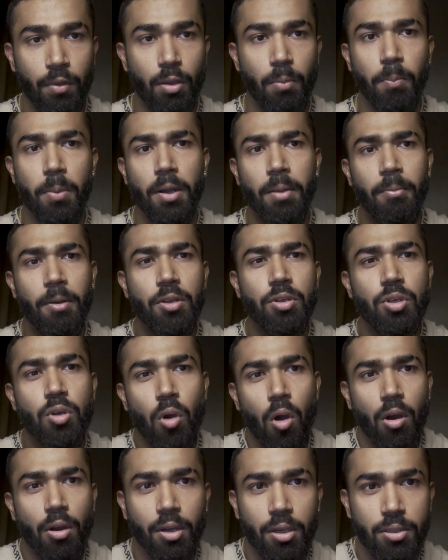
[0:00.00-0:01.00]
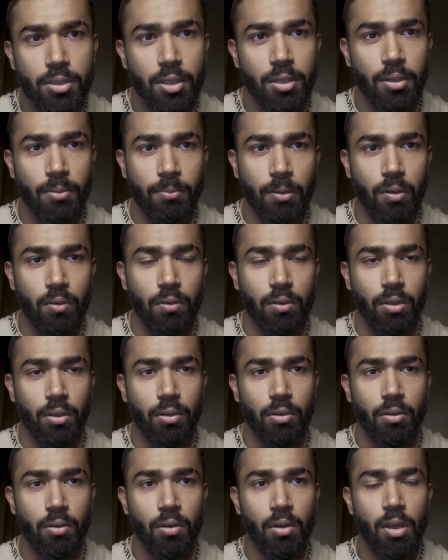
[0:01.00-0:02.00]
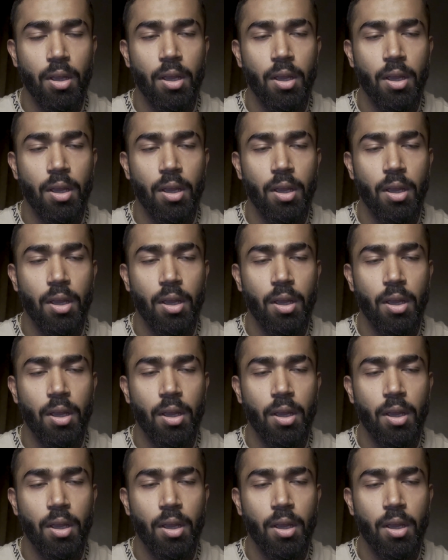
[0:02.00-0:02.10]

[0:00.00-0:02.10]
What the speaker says: You're pretty much cognizant about, you know.